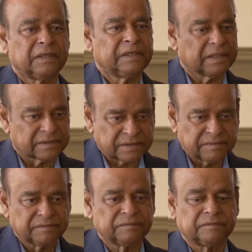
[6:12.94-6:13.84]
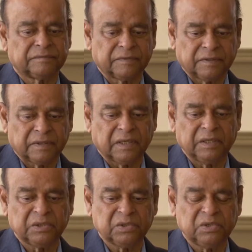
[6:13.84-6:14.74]
Yes.
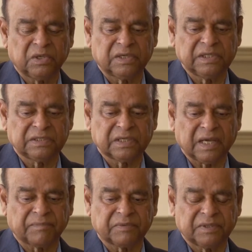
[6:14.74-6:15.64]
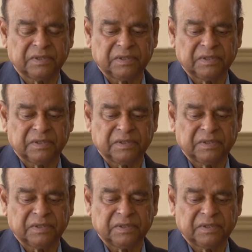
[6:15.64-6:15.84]
You should not disrupt